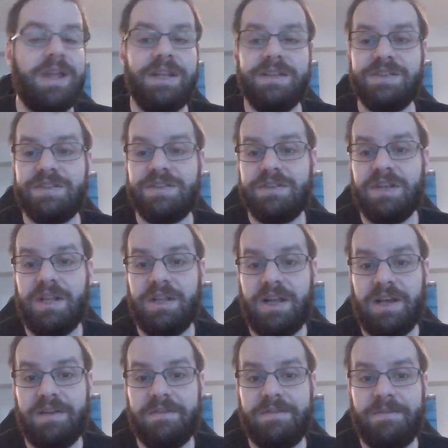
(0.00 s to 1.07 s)
that he's
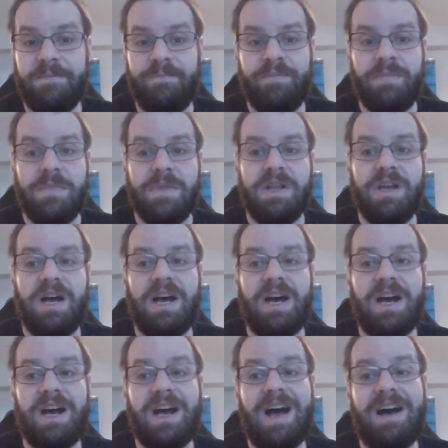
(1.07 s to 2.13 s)
alive.
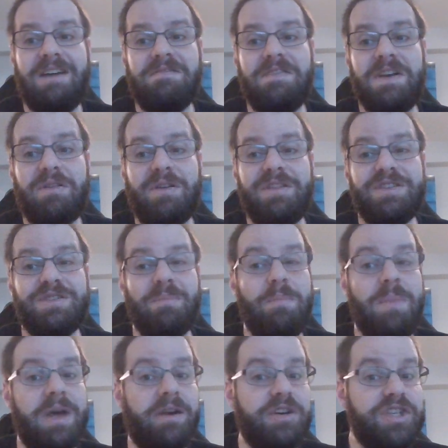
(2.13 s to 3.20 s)
Uh, Avera, there's a
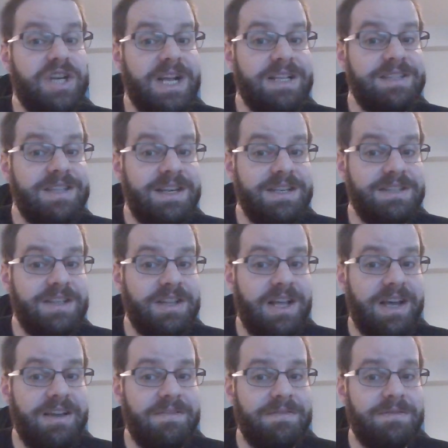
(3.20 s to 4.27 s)
better chance that he's
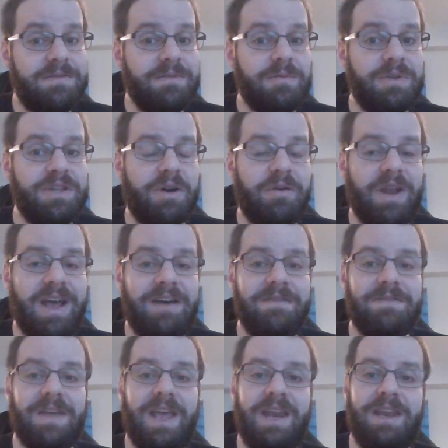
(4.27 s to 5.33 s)
alive. We don't
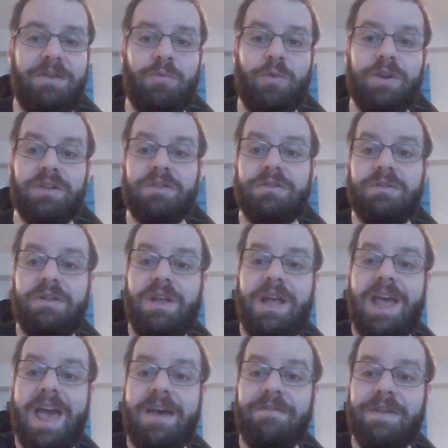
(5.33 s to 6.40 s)
have any real
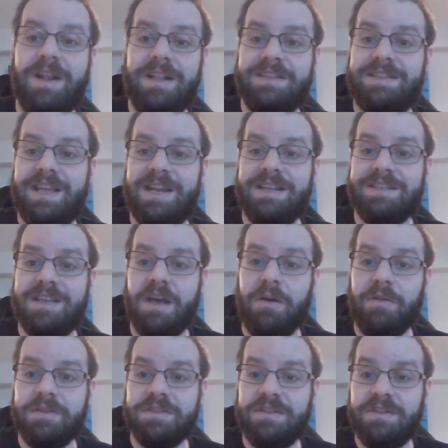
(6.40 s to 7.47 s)
evidence that his
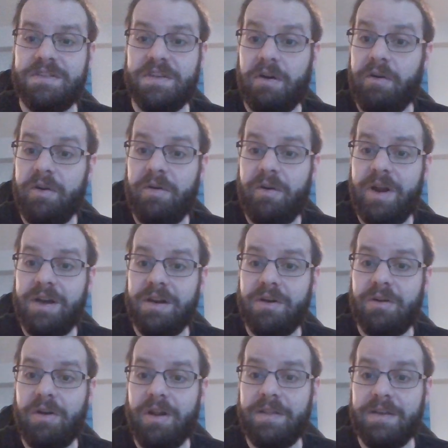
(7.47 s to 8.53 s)
health is deteriorating
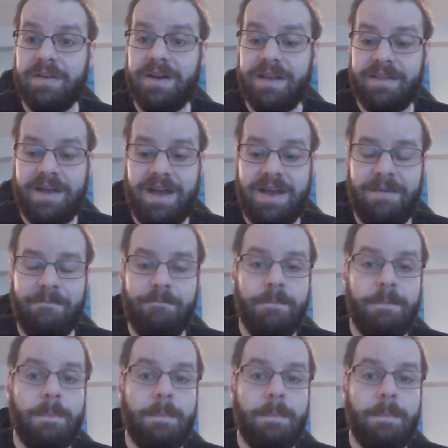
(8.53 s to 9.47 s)
or anything like that